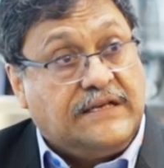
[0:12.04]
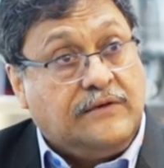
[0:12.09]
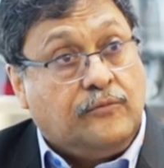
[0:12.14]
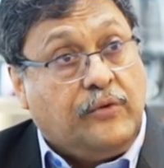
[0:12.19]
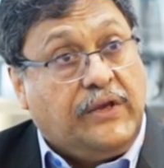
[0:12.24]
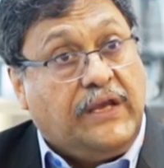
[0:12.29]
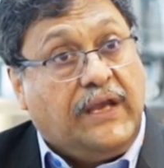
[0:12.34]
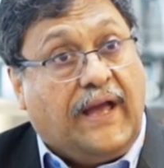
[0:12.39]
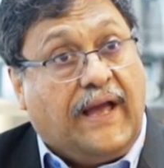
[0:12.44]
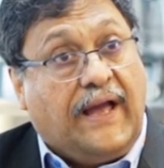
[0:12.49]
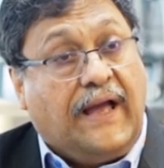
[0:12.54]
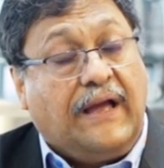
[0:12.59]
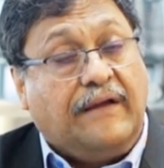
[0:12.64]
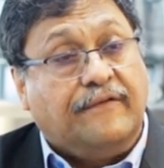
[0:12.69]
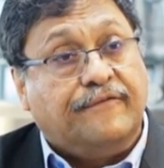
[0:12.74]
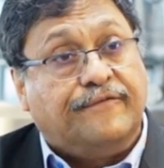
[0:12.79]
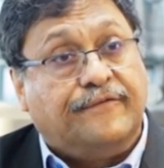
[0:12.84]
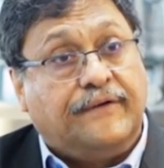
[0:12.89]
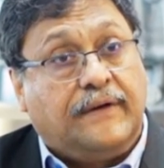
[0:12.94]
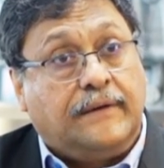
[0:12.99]
and we
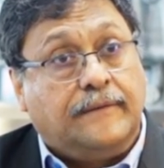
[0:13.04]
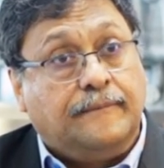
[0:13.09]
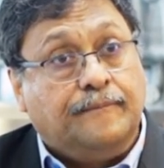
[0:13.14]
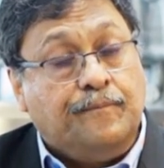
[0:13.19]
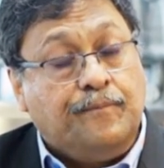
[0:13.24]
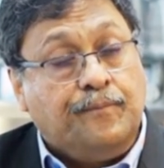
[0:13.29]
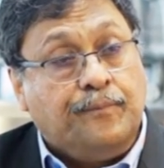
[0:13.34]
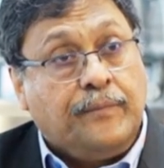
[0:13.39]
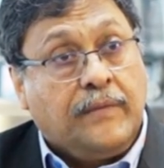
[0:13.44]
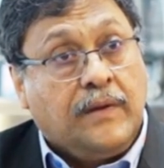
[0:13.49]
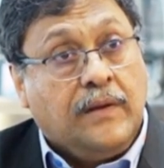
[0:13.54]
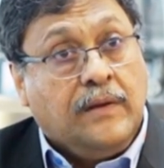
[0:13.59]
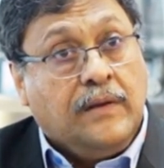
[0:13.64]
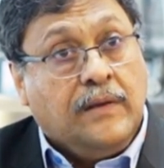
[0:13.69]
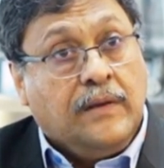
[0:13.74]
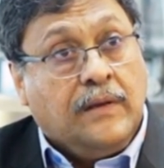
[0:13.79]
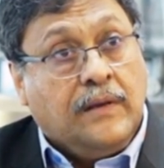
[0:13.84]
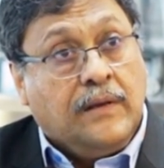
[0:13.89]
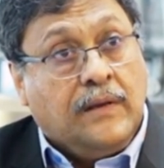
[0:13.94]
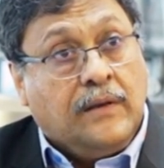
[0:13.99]
have
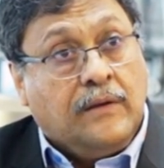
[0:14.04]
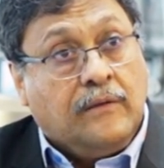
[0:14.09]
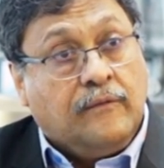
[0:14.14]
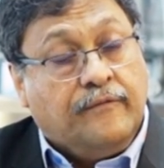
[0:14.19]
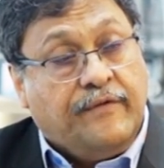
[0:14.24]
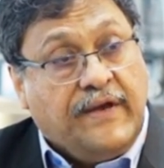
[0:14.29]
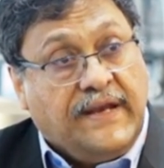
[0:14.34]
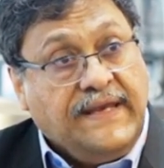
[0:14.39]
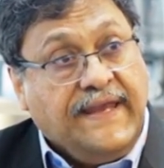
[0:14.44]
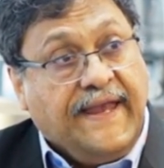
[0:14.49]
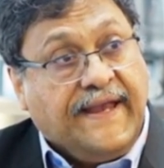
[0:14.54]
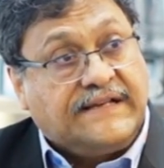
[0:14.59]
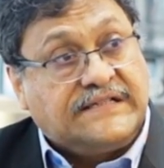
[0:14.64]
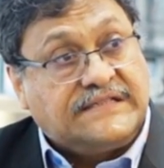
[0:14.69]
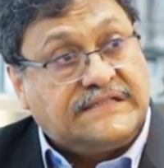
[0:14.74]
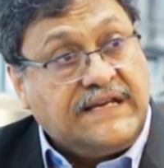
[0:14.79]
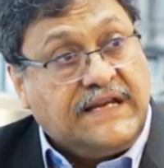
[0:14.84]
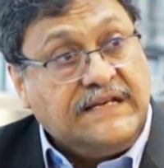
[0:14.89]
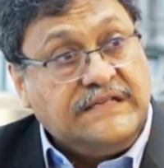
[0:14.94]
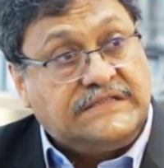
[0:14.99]
very
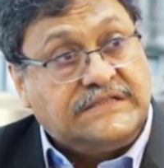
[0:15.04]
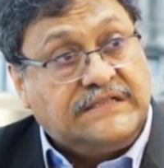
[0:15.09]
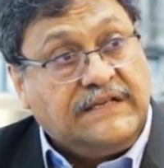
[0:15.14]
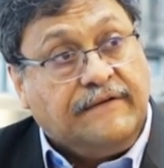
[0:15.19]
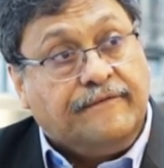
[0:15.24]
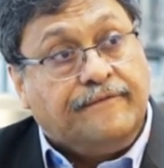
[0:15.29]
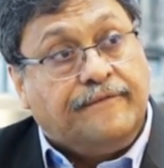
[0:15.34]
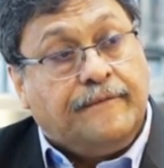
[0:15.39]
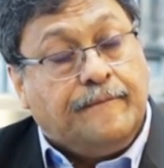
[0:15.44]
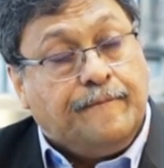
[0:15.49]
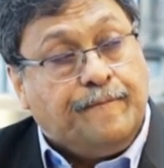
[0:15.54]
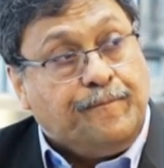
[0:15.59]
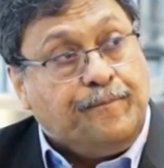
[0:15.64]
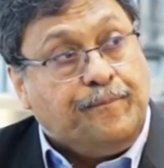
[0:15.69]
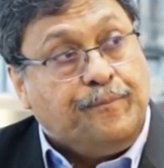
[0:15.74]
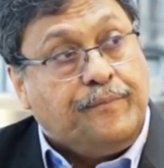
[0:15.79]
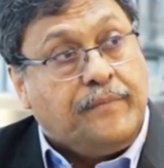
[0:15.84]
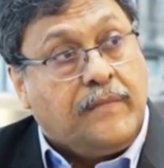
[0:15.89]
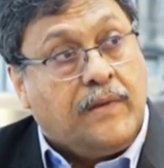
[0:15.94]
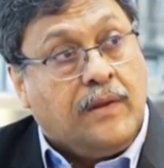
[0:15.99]
extensive
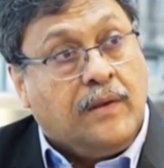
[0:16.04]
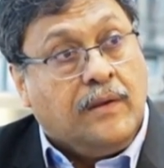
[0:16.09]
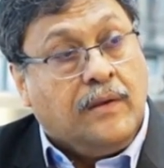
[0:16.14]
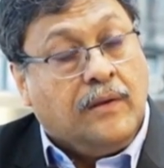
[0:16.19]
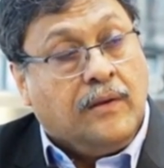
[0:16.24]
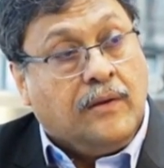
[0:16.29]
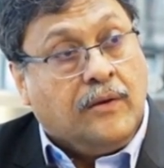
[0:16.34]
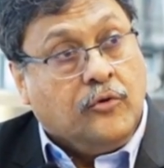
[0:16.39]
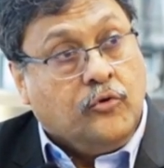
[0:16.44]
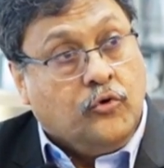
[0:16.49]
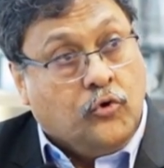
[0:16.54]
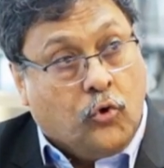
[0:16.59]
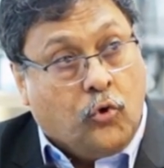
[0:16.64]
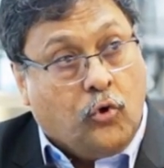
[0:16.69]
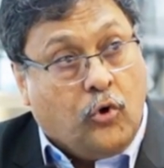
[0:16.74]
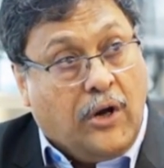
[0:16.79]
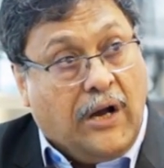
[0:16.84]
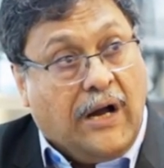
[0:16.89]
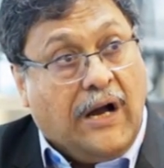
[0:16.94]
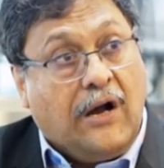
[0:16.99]

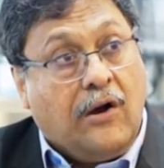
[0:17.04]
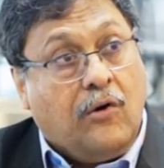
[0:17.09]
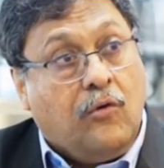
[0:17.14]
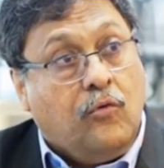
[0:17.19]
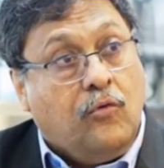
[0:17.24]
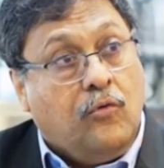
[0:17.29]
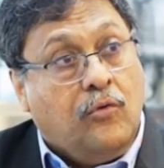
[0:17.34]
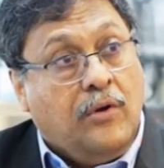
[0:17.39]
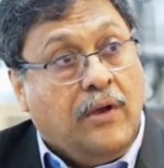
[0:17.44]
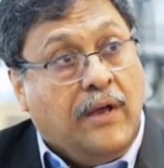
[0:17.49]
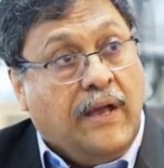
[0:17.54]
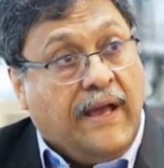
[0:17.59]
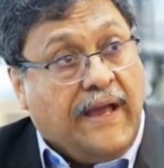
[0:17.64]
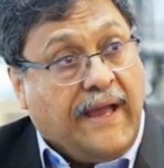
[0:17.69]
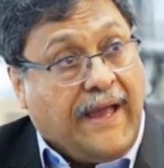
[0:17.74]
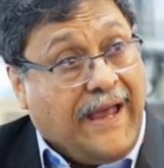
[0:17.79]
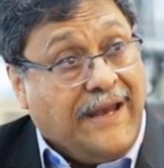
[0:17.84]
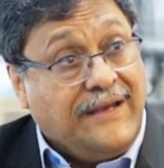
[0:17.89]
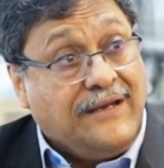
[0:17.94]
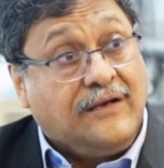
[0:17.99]
know-how
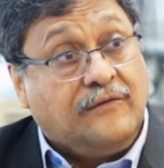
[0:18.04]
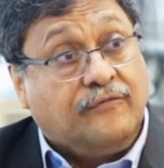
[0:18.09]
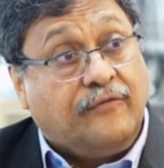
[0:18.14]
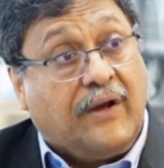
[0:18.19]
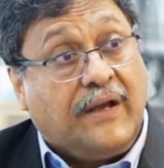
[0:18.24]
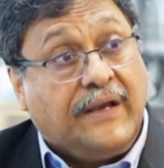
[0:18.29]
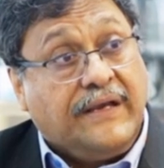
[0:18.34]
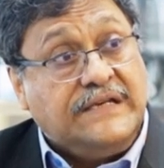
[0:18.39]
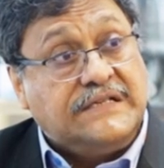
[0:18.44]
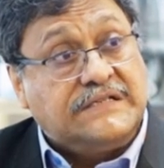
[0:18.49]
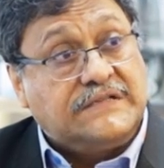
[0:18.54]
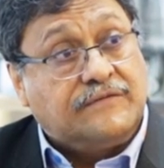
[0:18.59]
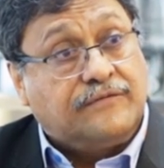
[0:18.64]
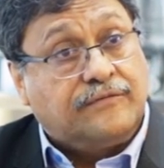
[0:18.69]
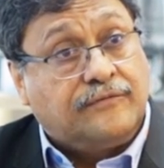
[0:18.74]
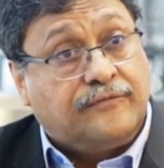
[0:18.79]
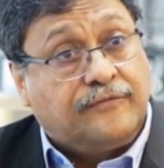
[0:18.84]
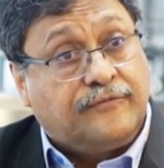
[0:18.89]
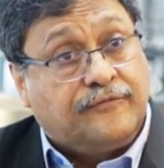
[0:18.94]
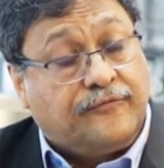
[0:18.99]
and advice
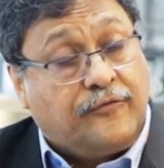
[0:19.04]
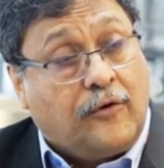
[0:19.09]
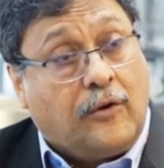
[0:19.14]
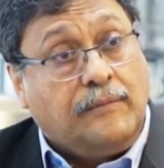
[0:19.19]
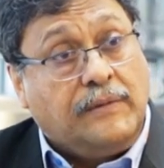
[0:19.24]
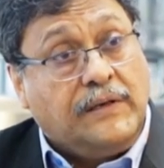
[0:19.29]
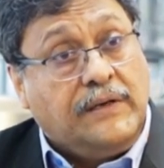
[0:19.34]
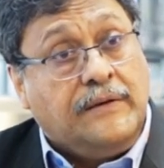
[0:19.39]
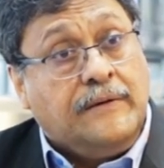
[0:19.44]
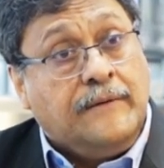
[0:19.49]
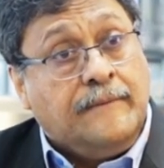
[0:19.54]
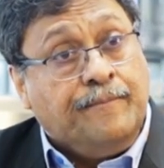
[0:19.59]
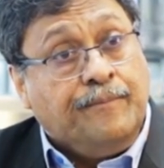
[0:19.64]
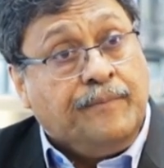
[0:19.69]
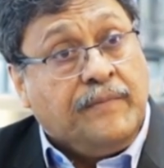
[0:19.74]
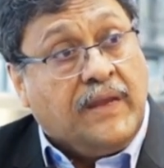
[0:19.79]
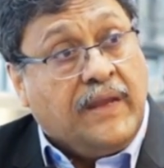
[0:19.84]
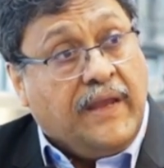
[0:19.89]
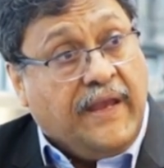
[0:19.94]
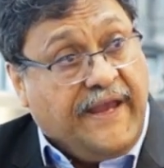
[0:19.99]
from an
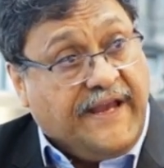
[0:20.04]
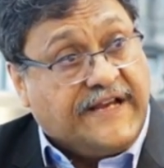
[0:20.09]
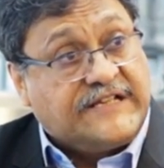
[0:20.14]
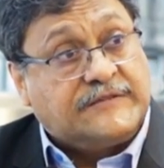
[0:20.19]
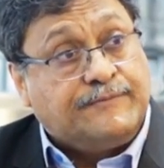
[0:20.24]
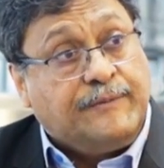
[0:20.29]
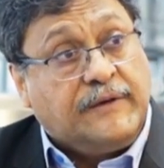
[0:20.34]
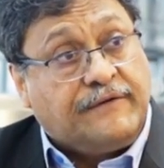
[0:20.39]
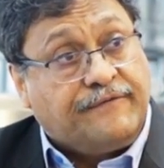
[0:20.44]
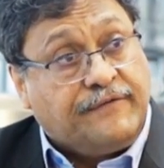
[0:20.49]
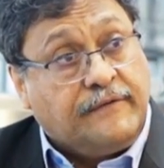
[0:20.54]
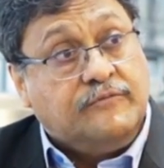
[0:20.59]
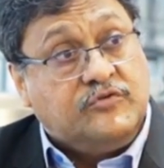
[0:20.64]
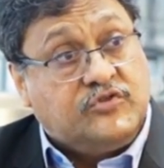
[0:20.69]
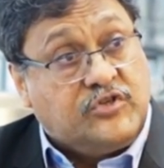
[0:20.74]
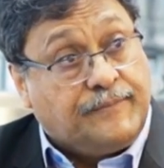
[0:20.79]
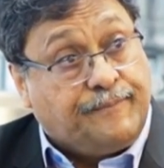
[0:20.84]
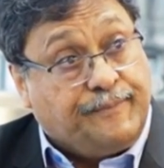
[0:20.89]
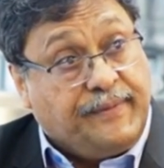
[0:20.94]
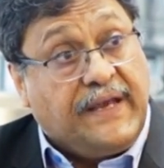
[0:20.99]
expert from
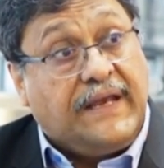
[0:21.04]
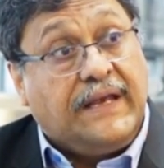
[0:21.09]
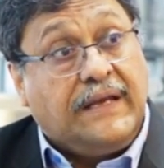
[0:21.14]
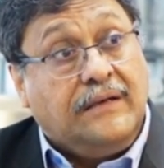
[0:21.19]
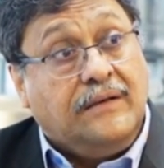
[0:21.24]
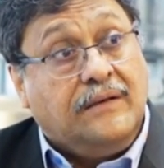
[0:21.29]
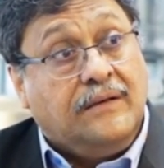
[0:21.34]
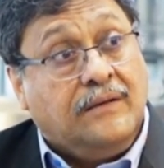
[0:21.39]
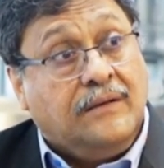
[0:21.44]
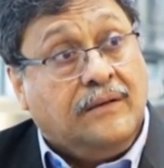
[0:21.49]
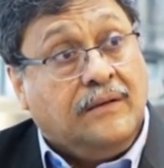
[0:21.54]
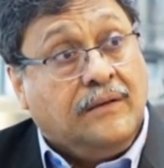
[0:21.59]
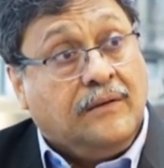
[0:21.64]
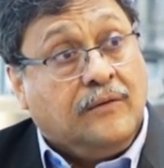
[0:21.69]
Japan